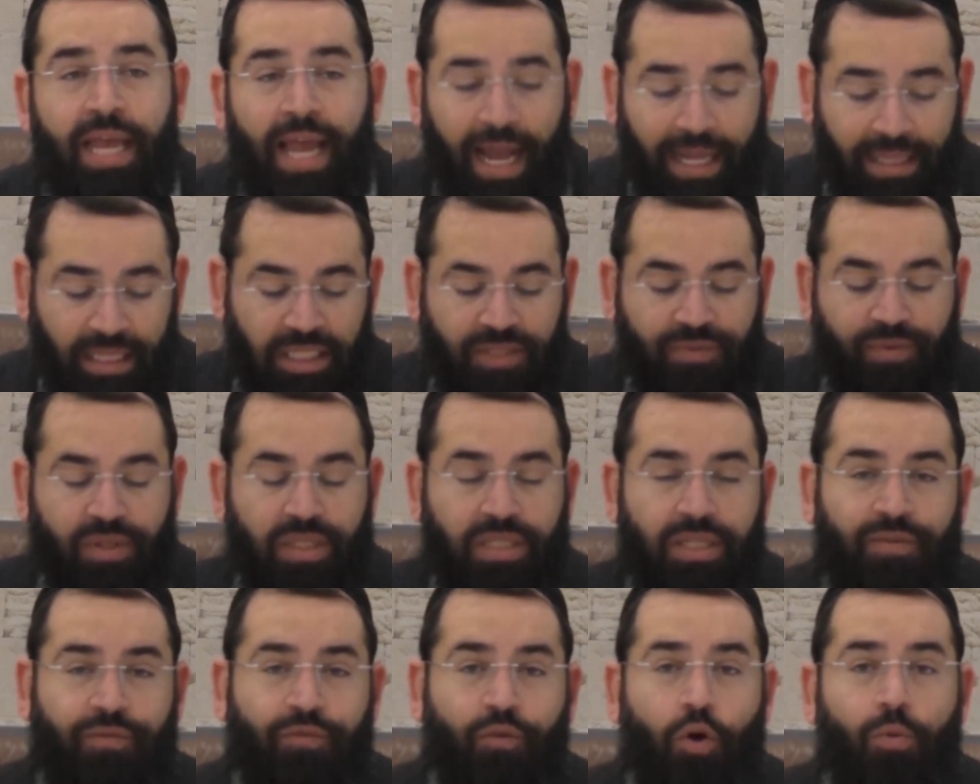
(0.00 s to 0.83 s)
And this was
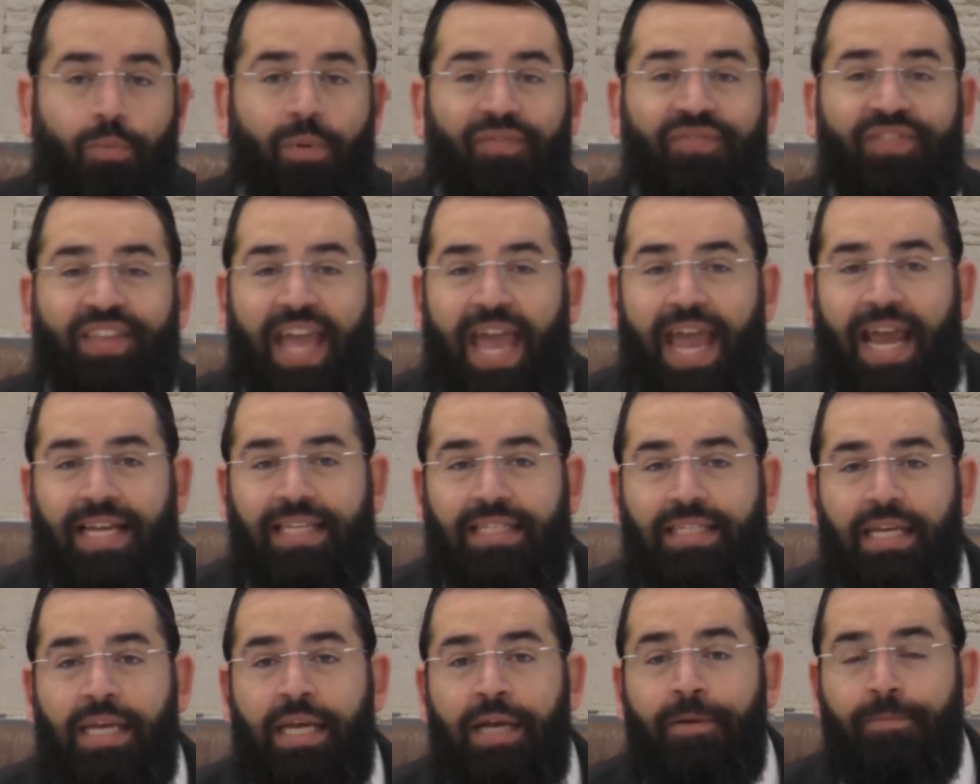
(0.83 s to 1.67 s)
a form of
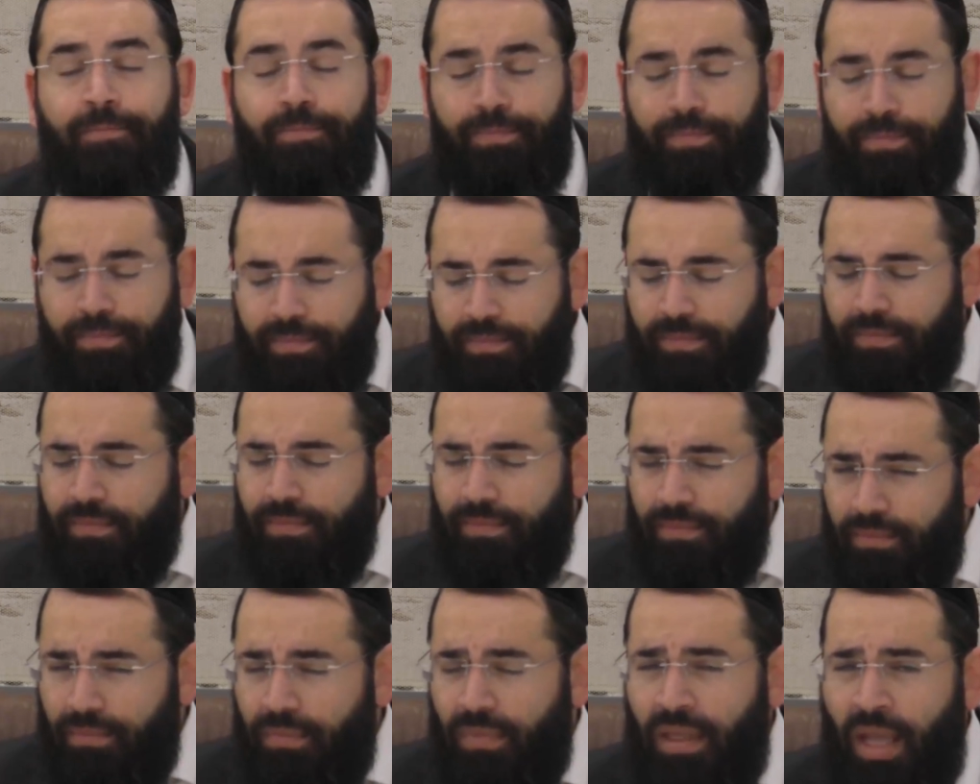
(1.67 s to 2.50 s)
tax
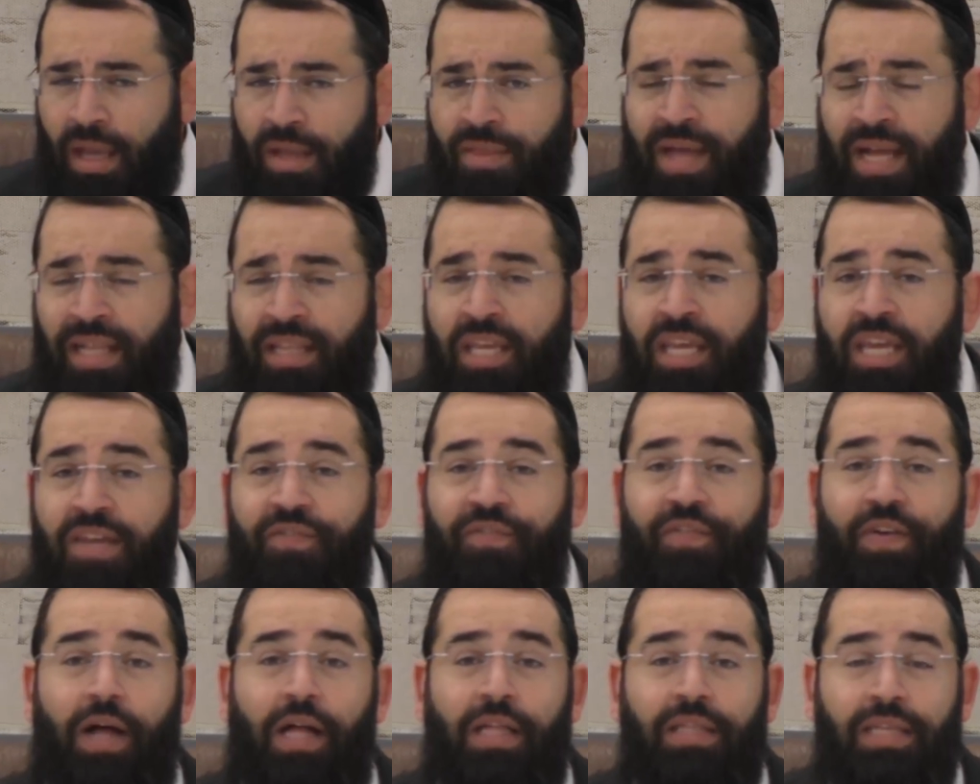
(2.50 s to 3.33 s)
that he
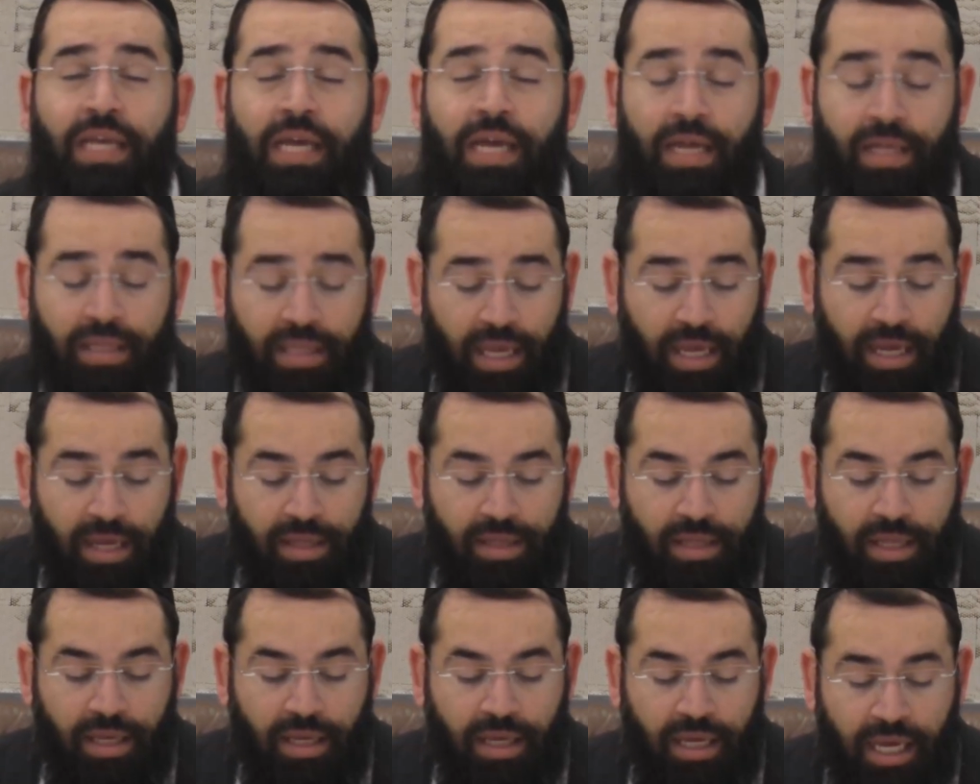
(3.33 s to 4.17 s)
felt
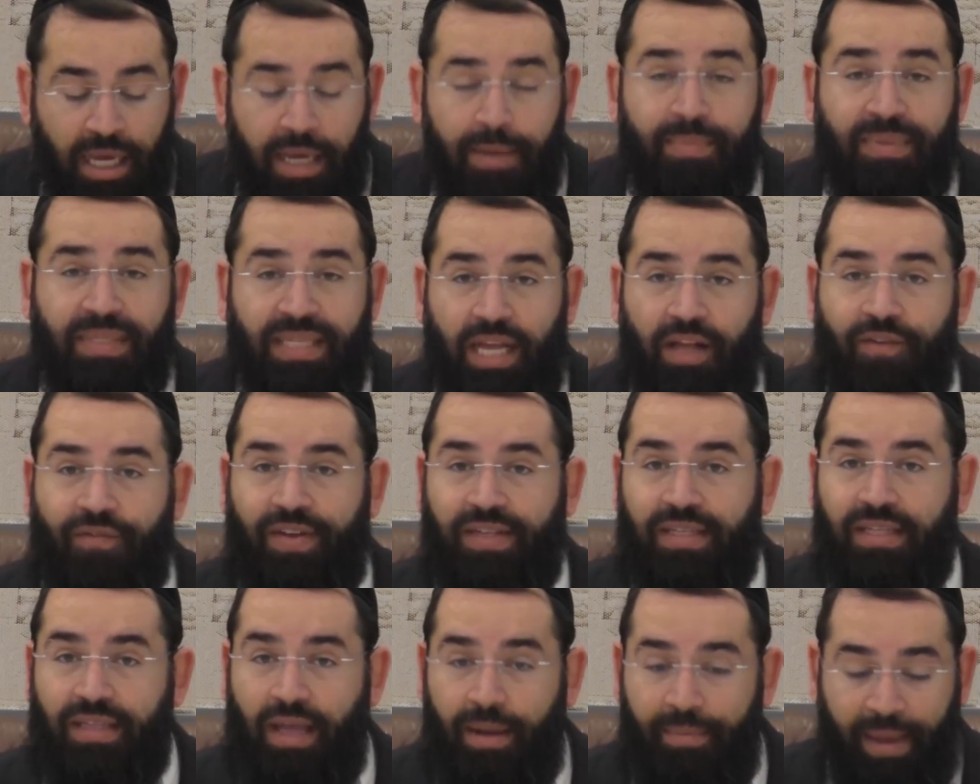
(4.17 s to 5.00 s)
he himself
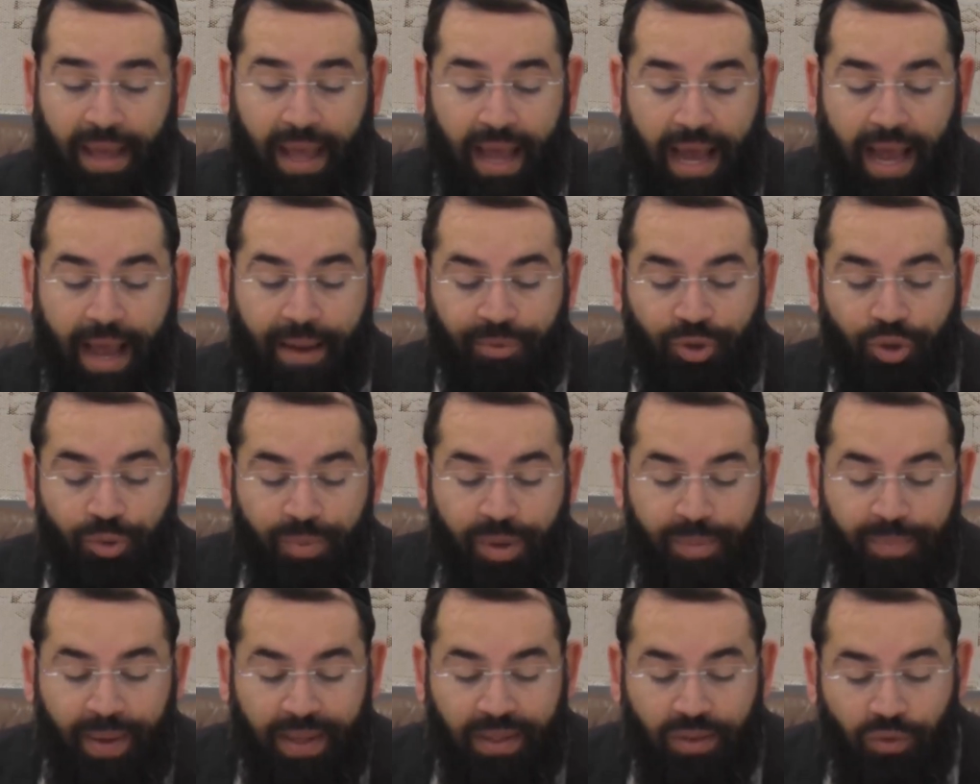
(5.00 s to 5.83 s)
as a Talmid Chacham should
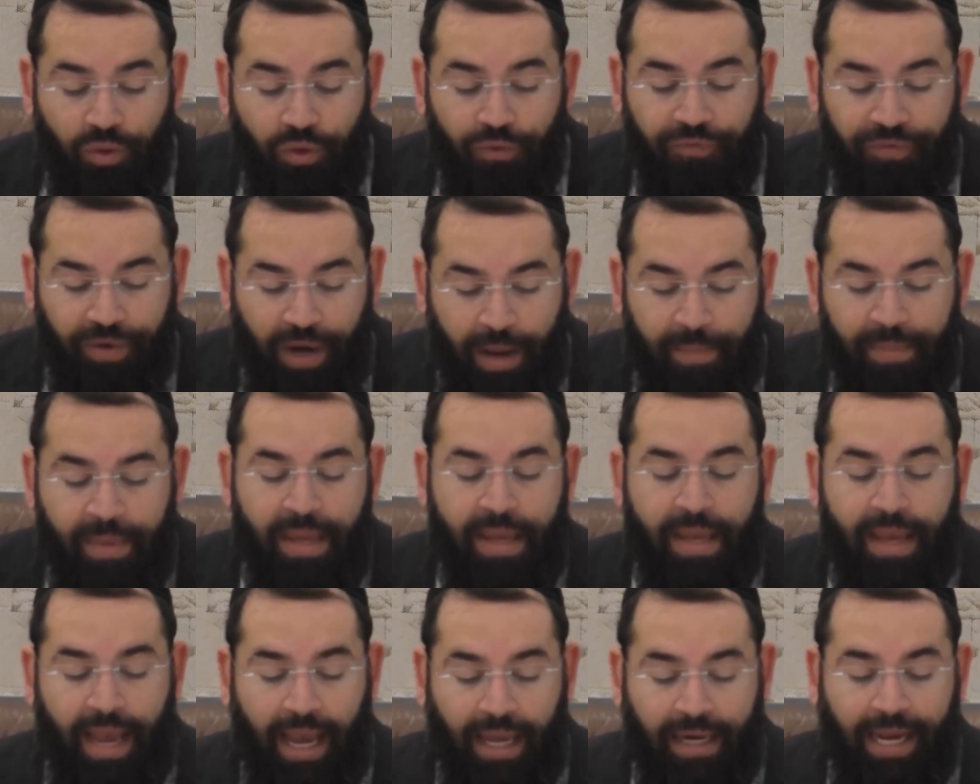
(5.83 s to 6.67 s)
be patur from,
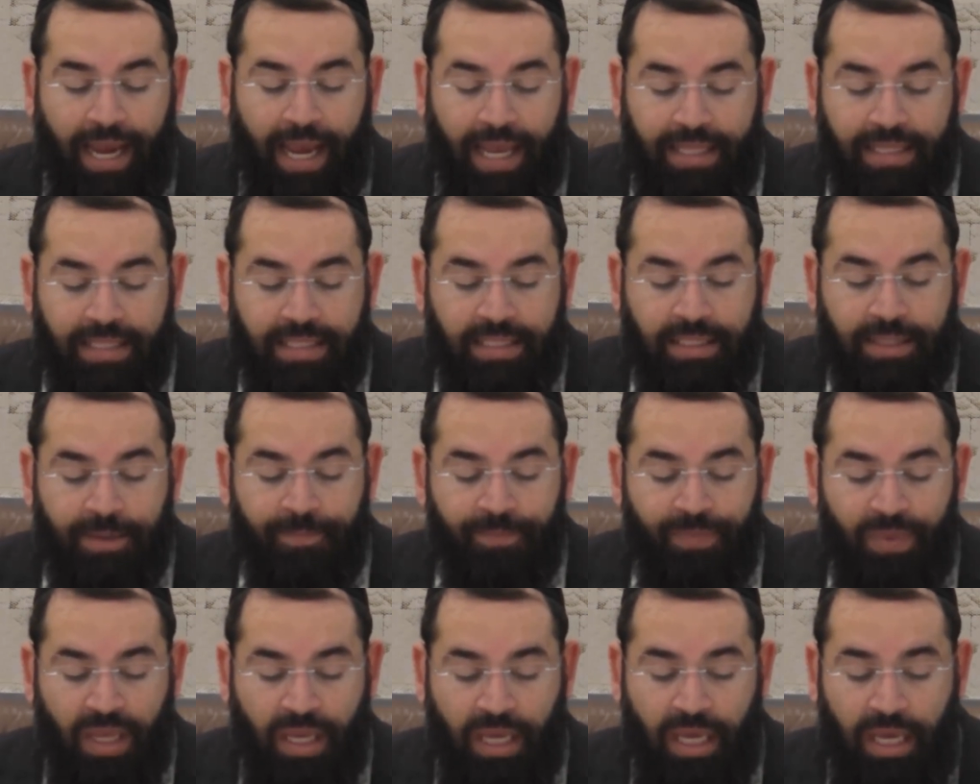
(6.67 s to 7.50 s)
and hence
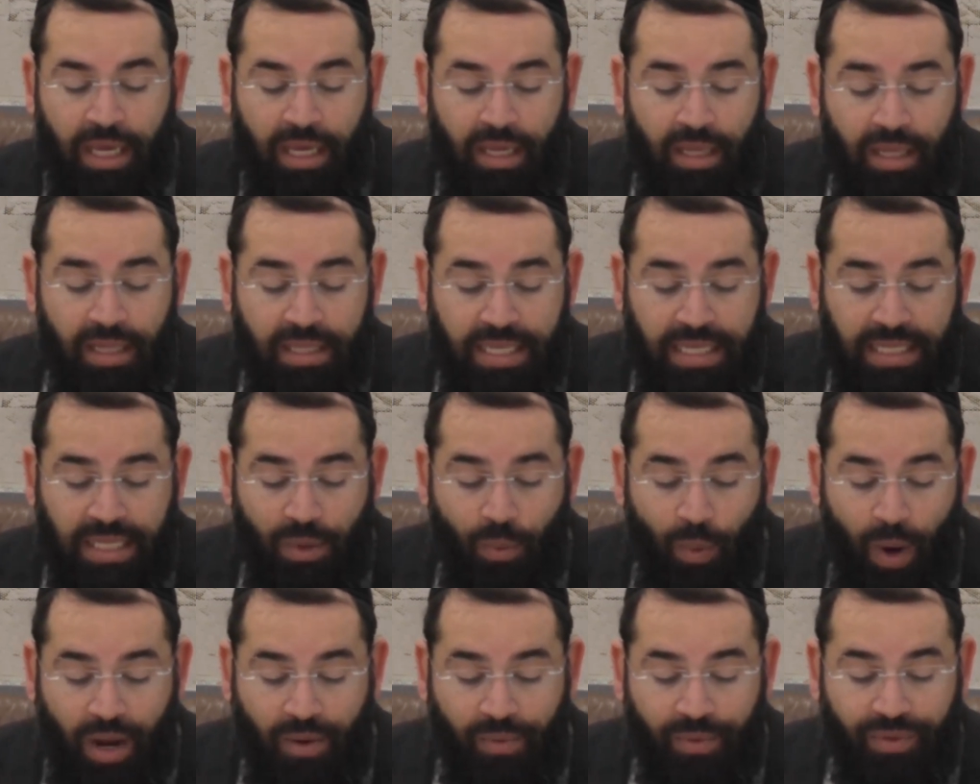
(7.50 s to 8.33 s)
he did
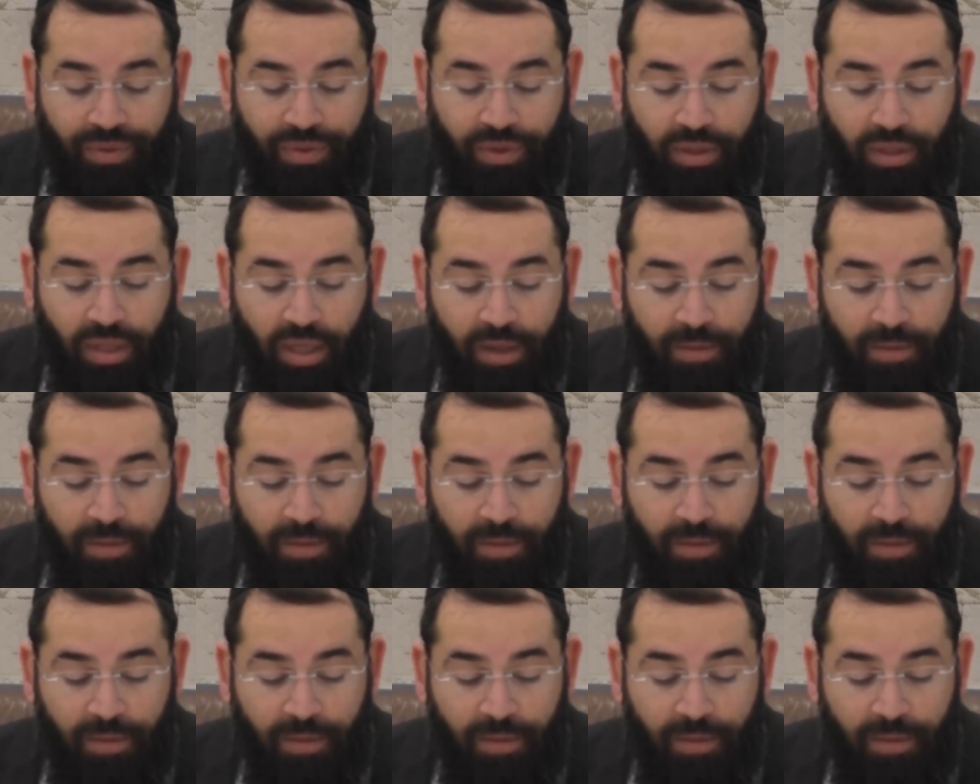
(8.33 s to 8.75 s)
away with it.